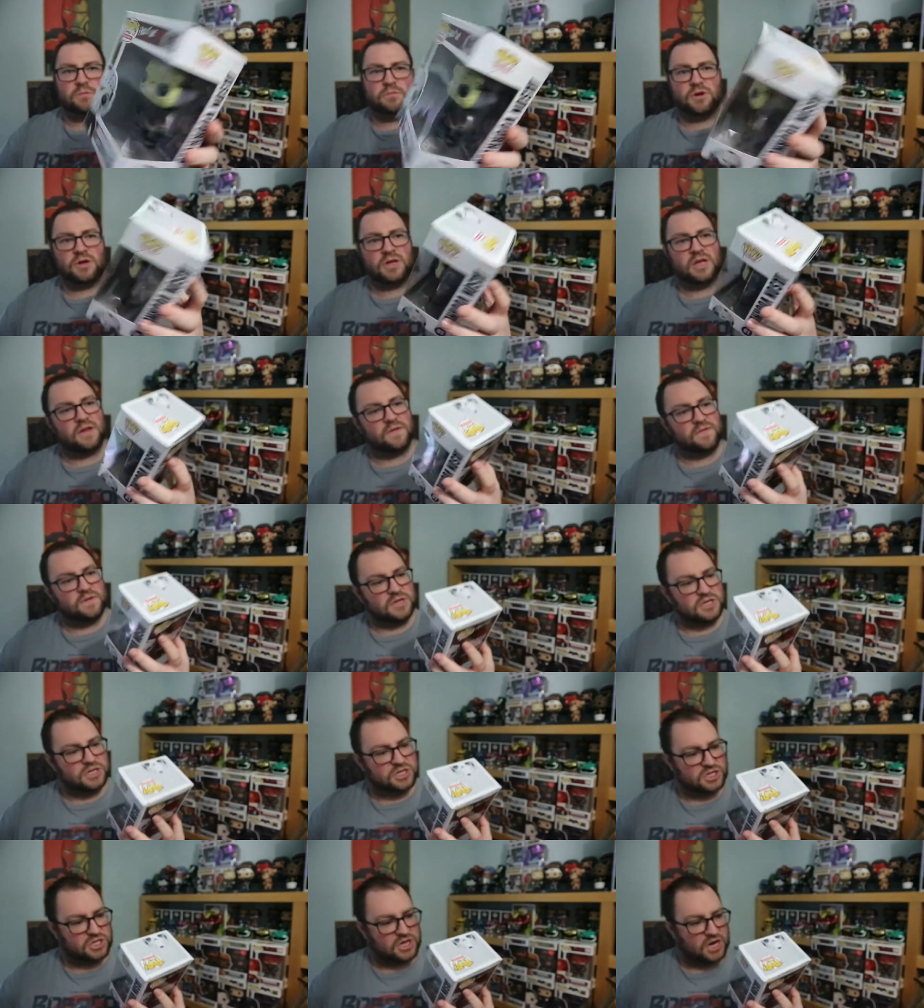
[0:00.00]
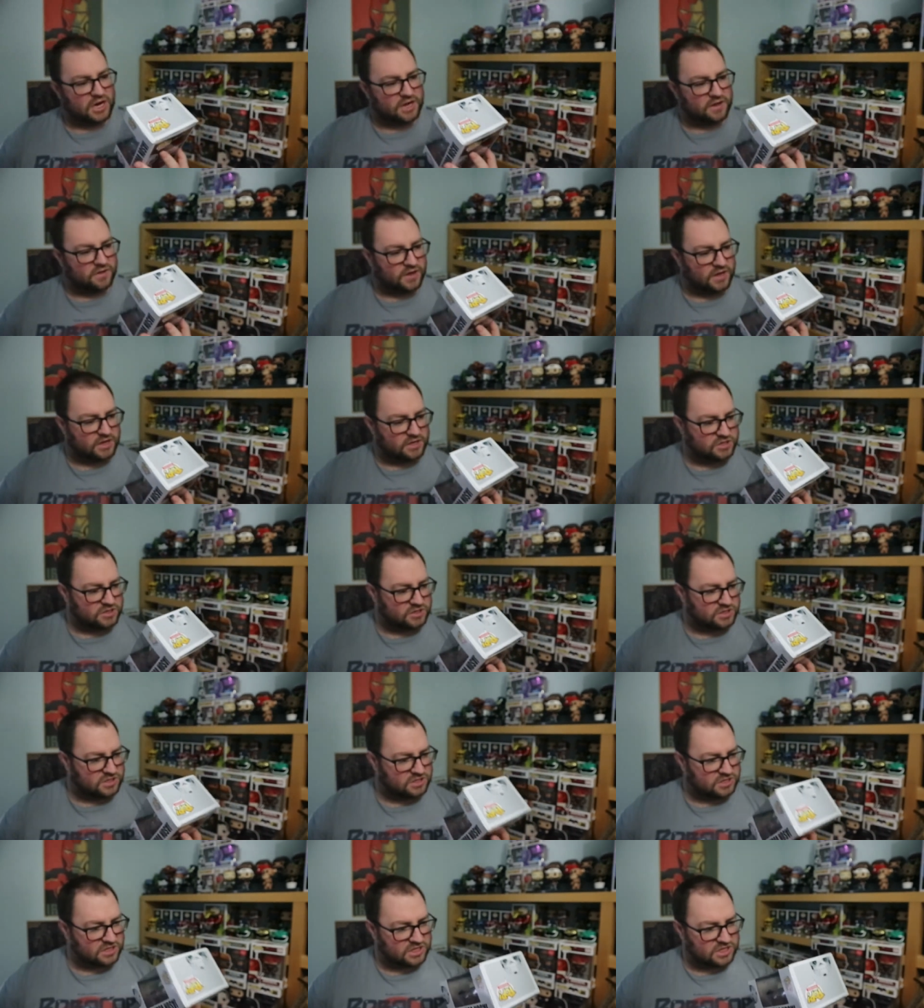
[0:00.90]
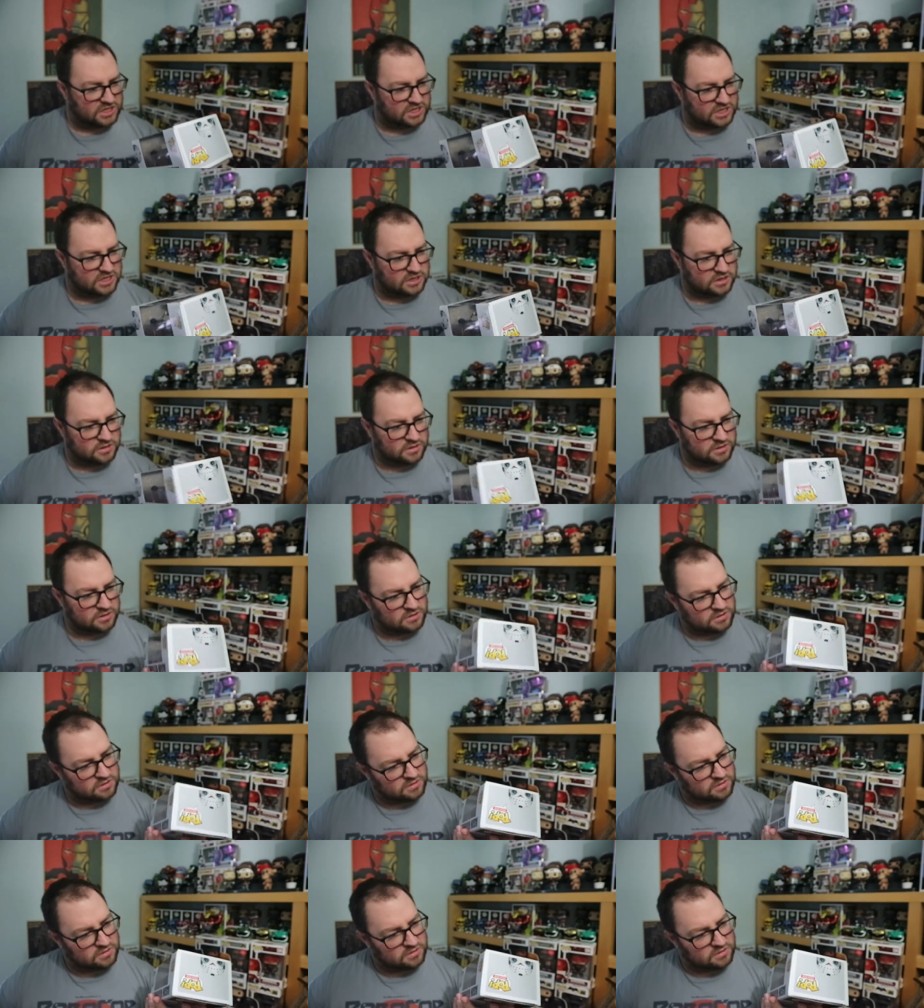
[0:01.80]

so I might have to check that, just see